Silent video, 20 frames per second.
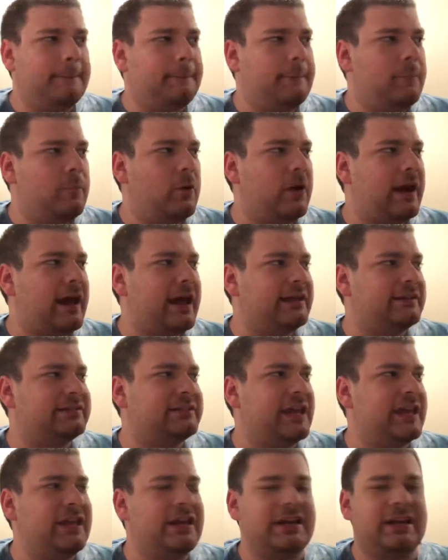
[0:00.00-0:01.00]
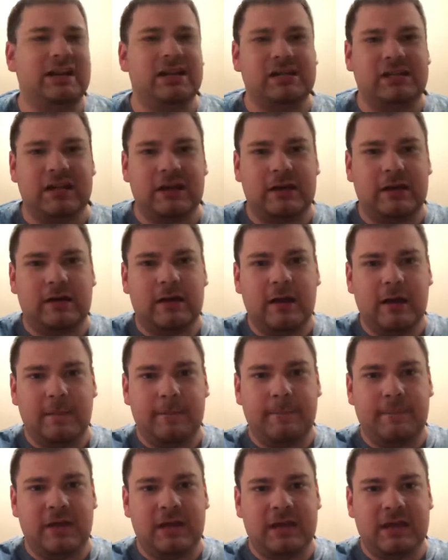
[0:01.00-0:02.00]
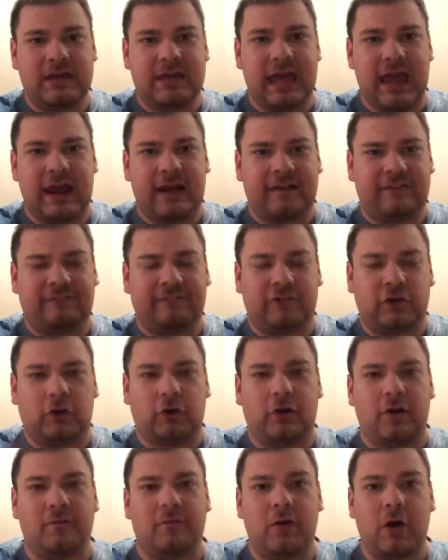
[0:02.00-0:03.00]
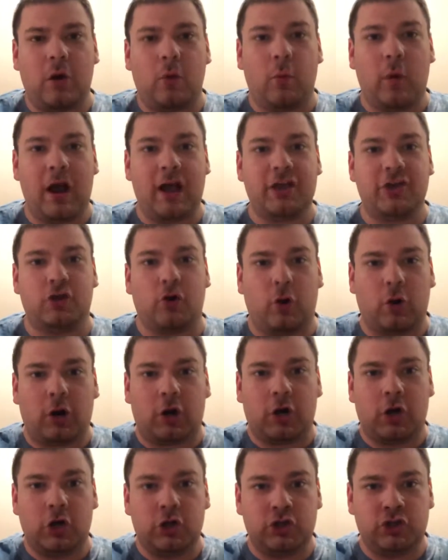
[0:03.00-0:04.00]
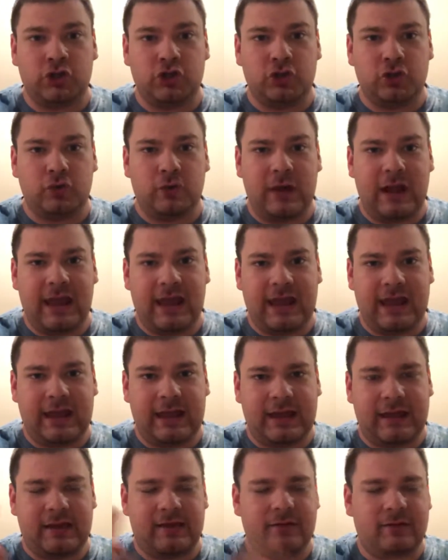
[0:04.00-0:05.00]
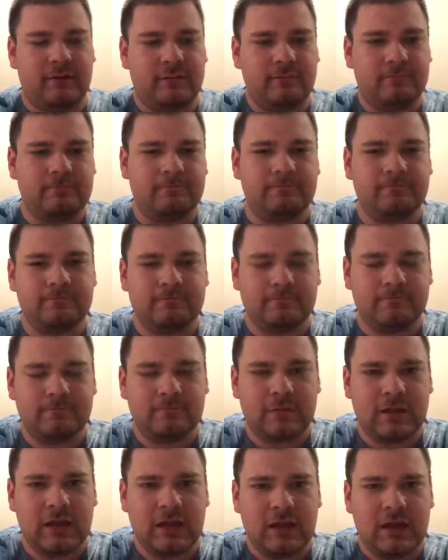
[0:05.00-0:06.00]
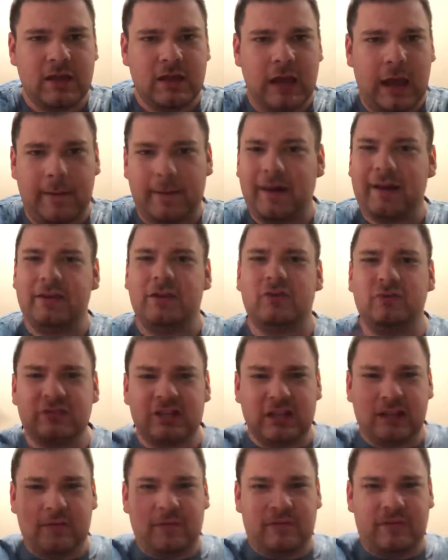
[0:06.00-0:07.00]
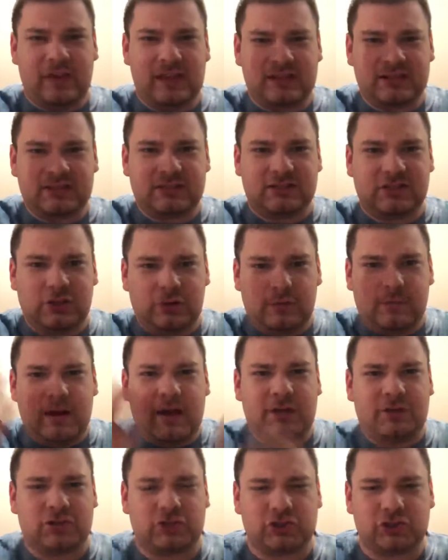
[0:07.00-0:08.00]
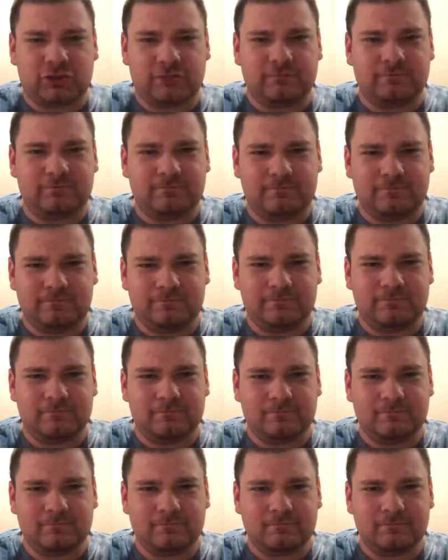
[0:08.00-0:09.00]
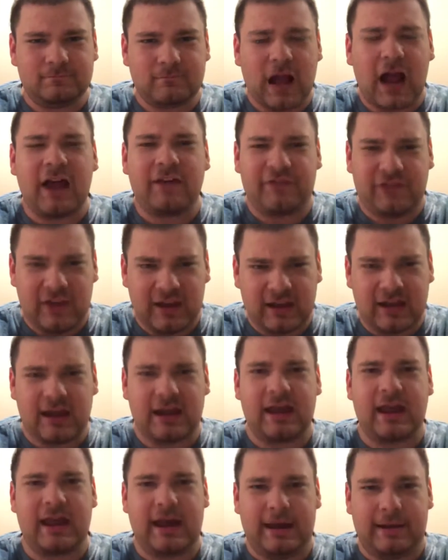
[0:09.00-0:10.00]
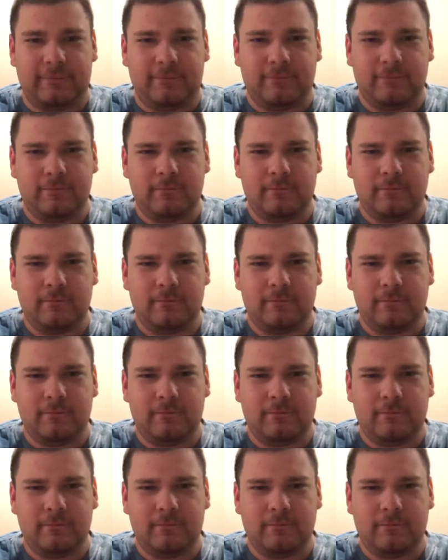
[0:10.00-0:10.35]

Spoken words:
when I say you need to be careful of what you're doing. Am I using this too much? I think I am.